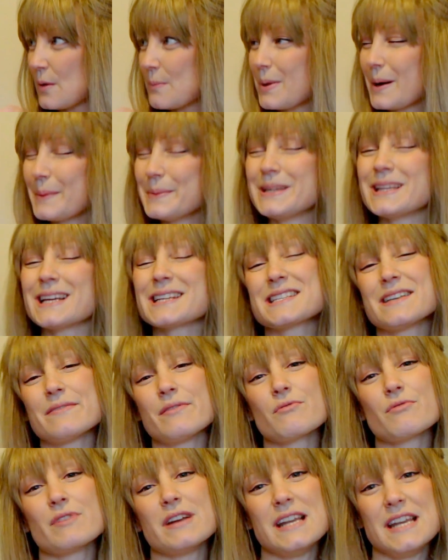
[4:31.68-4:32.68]
But I mean, that's
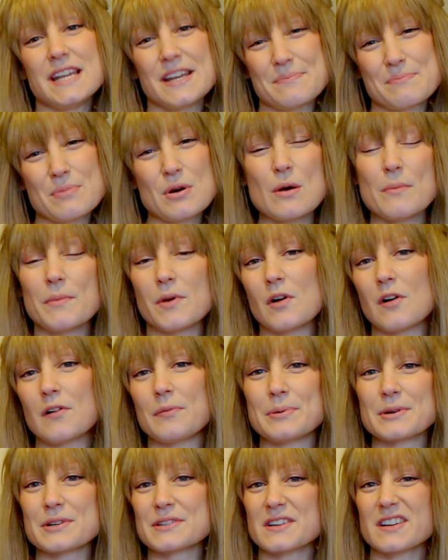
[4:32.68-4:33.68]
never really put me
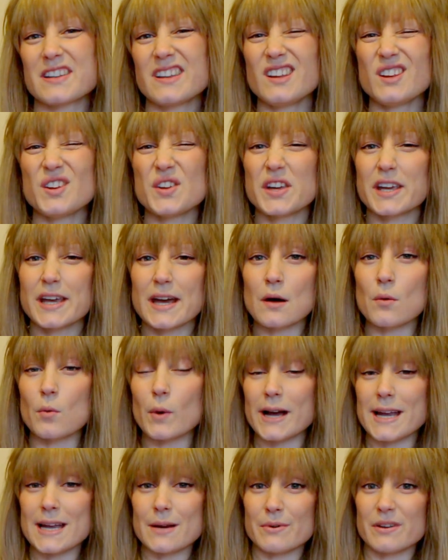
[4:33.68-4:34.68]
off, because I think you can get
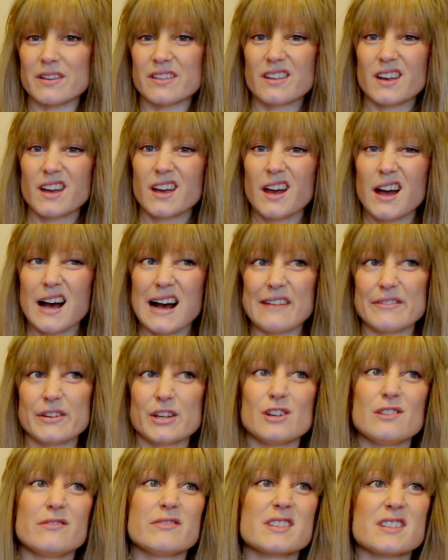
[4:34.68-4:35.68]
away with
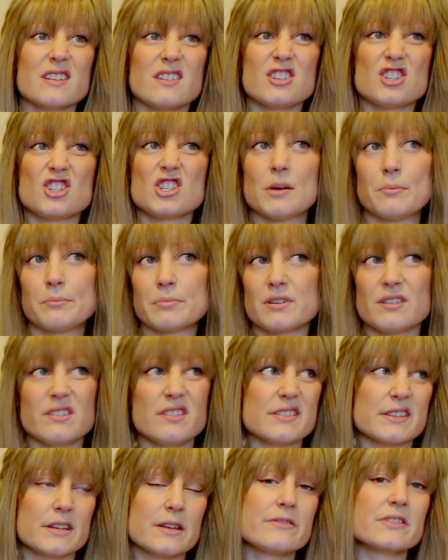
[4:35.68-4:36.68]
having oversized
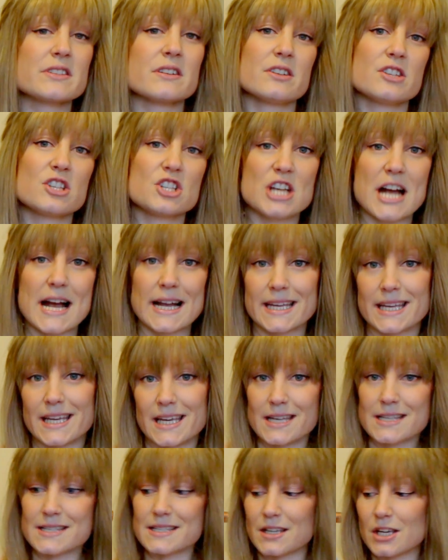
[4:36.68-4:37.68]
jumpers and oversized
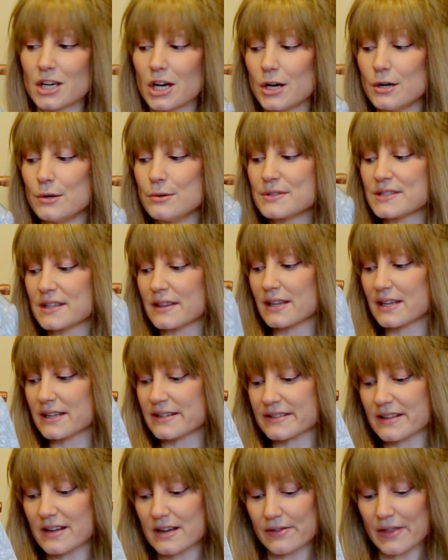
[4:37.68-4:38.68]
jackets and coats and
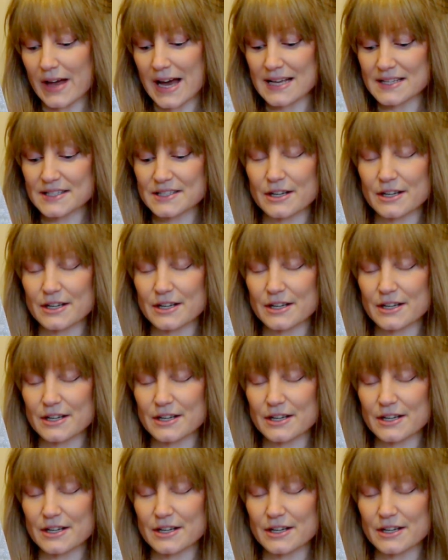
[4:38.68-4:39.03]
things like that.